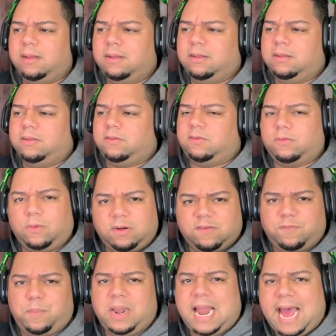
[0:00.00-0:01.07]
sort
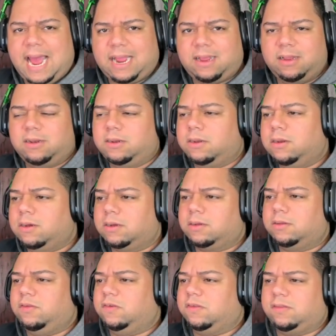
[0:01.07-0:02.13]
of black
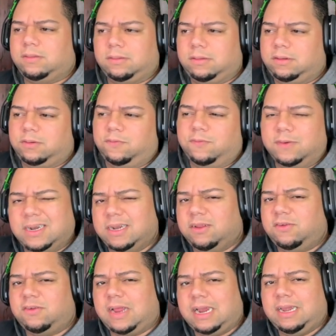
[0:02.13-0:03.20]
look, just a really
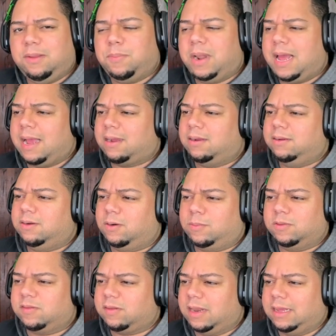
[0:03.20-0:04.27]
shiny black,
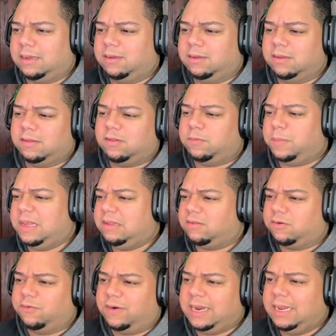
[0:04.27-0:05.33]
almost like a space
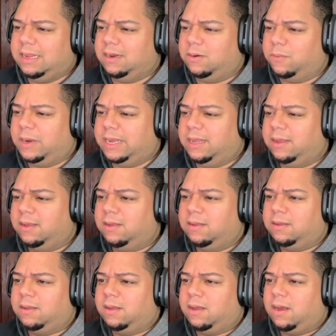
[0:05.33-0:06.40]
gray in a way.
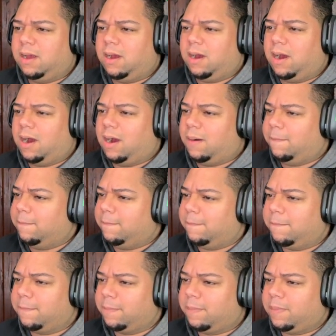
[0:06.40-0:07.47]

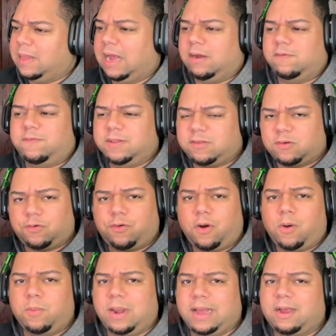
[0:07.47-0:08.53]
Now if it's
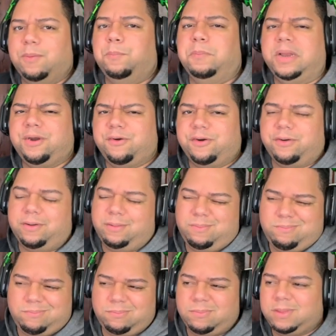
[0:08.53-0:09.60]
chrome like a mirror,
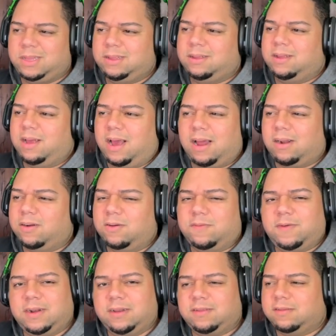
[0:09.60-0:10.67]
I don't know if
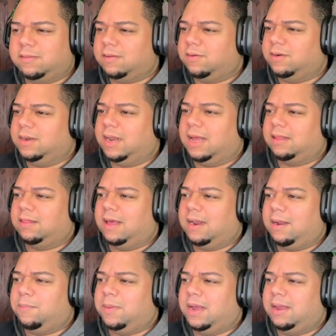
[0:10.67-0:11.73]
I necessarily like that.
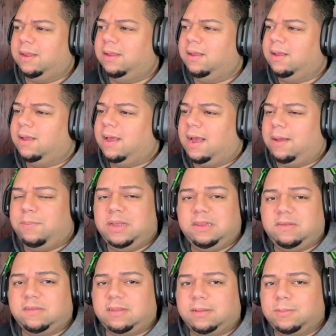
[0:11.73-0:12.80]
I may
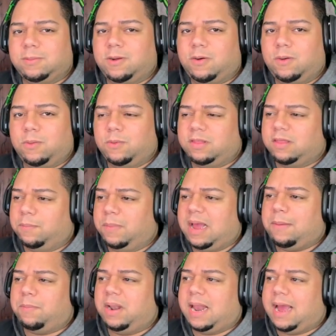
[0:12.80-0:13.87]
just end up going with the
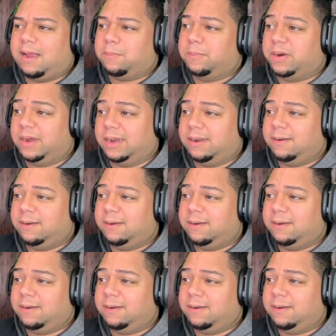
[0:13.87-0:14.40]
matte black, but